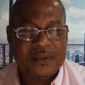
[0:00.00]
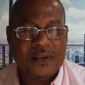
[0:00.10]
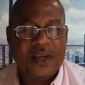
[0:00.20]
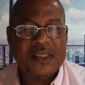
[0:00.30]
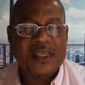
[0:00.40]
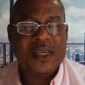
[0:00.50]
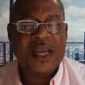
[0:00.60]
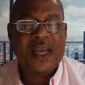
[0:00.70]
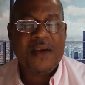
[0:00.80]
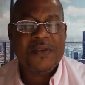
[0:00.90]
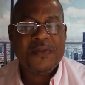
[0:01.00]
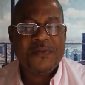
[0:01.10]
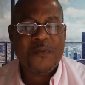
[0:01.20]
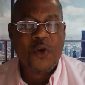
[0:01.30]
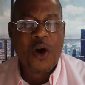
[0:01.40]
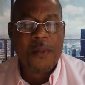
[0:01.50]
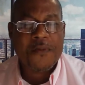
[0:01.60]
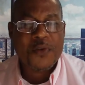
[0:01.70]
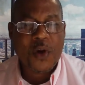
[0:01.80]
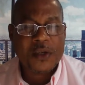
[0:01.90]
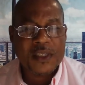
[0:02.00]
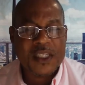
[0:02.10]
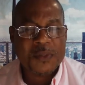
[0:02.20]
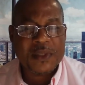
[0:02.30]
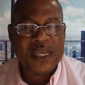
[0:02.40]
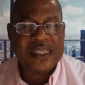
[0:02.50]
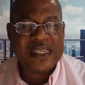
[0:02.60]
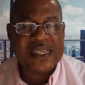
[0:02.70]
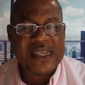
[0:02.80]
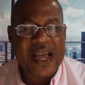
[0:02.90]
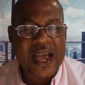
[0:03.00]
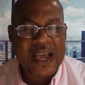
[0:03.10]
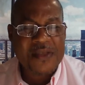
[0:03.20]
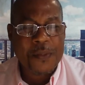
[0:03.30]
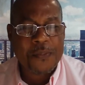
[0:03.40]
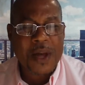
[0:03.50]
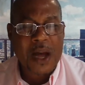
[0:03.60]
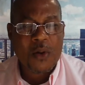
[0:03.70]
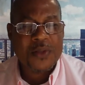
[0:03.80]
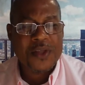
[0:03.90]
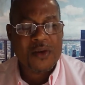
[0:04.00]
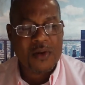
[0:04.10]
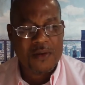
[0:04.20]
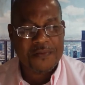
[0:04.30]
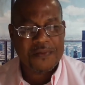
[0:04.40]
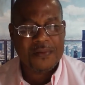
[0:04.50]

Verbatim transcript: God said they have a form of godliness, but they deny the power thereof.